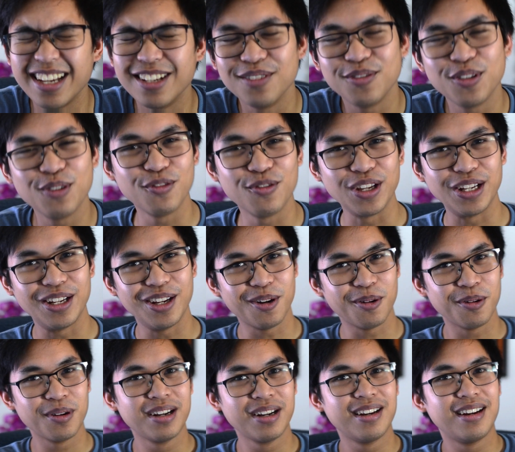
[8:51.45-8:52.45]
end of the
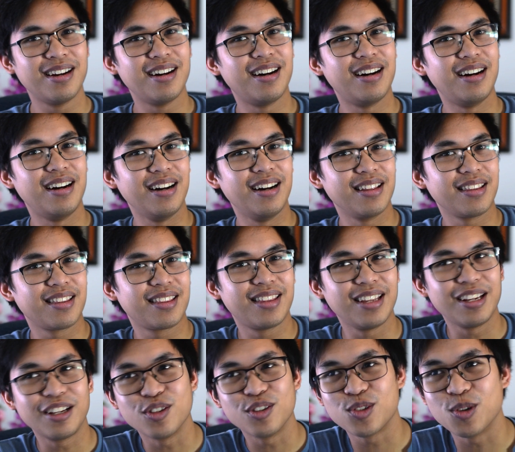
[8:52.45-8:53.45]
video.
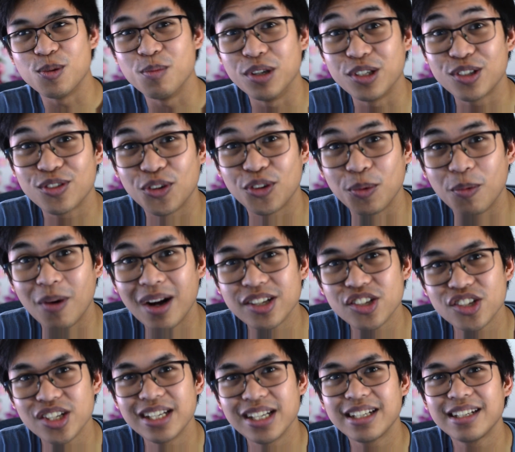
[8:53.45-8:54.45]
Thank you so much for
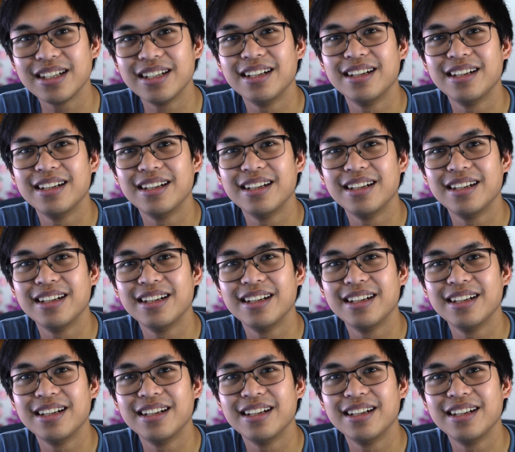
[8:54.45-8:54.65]
watching.